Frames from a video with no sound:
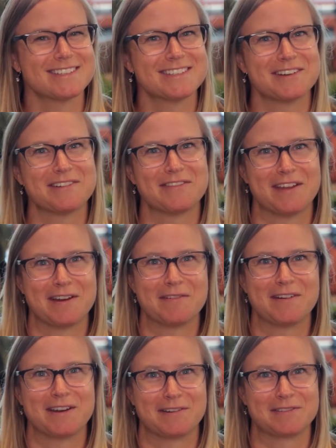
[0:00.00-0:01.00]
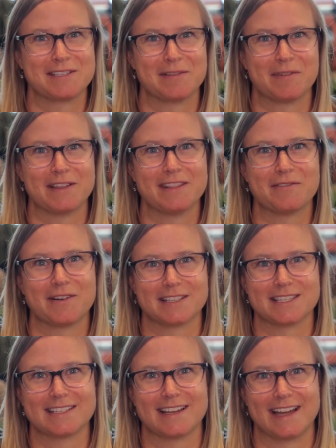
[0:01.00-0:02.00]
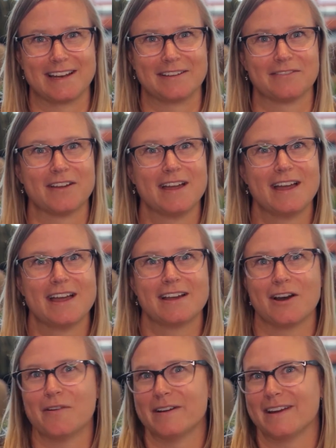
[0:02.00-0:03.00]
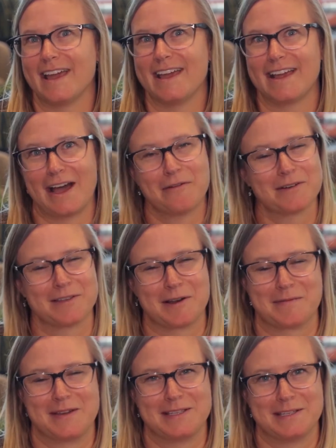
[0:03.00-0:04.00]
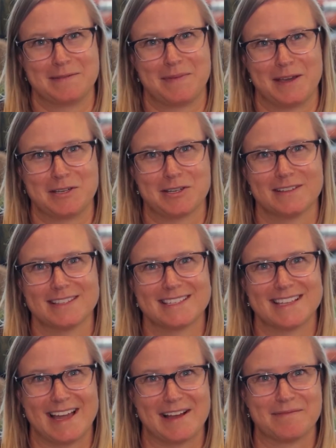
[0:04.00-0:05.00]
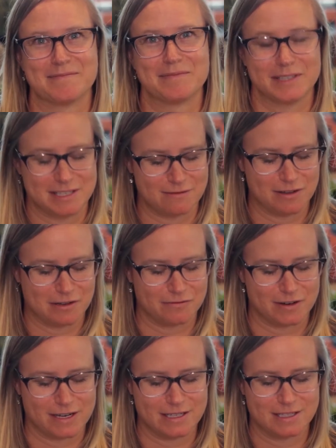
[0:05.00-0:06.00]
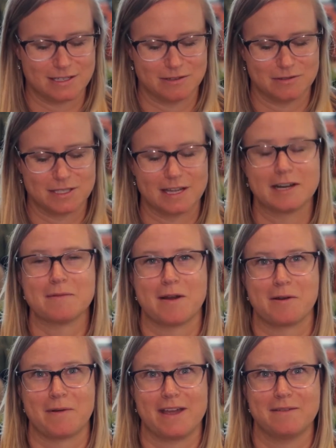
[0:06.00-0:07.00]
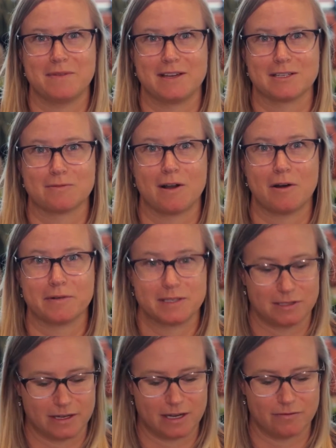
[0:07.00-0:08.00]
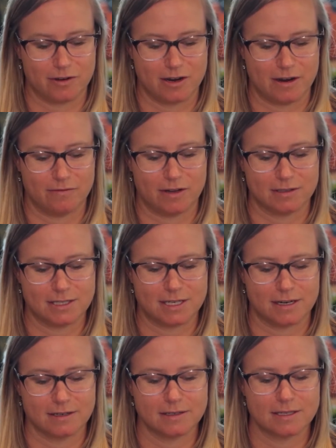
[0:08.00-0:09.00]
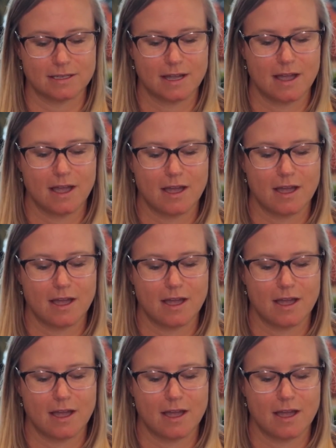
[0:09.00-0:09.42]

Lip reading: So if anyone knows someone that wants to kind of go and hang out with our amazing patients, please feel free to send them our way because we're always looking for great volunteers.